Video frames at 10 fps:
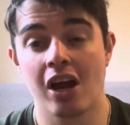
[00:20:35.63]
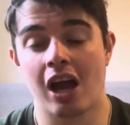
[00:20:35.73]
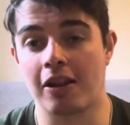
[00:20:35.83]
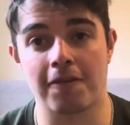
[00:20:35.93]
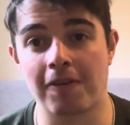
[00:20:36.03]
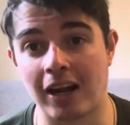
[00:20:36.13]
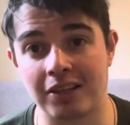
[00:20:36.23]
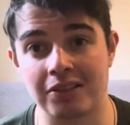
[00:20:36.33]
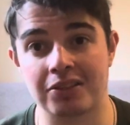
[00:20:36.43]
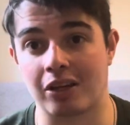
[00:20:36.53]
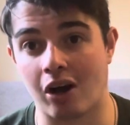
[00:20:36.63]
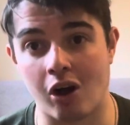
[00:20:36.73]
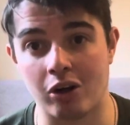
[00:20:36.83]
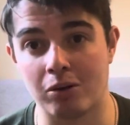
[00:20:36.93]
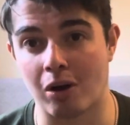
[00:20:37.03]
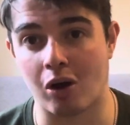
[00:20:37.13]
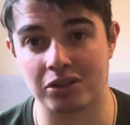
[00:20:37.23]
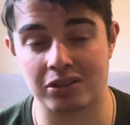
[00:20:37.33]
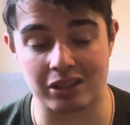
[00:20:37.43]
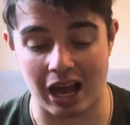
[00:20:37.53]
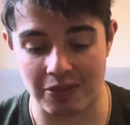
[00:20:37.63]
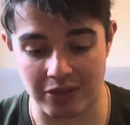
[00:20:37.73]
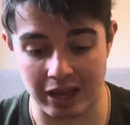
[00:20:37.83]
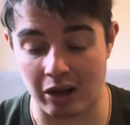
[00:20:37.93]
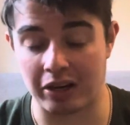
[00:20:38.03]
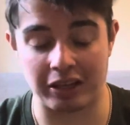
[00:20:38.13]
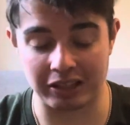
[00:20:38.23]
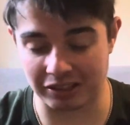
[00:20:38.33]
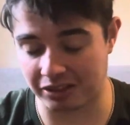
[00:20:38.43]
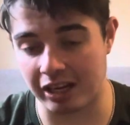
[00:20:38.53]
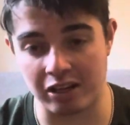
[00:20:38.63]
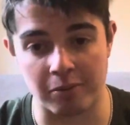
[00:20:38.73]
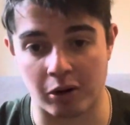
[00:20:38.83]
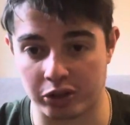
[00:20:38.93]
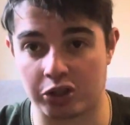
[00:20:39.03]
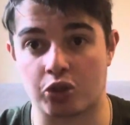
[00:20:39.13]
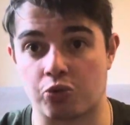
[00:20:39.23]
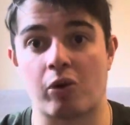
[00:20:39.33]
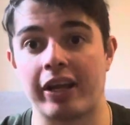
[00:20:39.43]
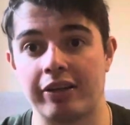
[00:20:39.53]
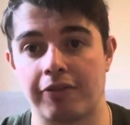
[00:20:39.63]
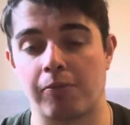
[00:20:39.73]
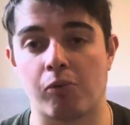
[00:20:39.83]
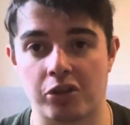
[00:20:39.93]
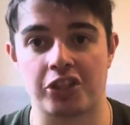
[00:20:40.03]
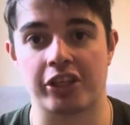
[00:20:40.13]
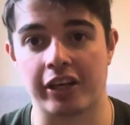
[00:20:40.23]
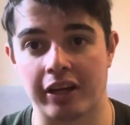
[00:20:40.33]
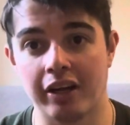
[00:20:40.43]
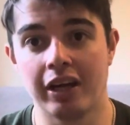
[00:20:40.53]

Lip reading: and the fans at home are sat there and in the stadium are just drained from watching it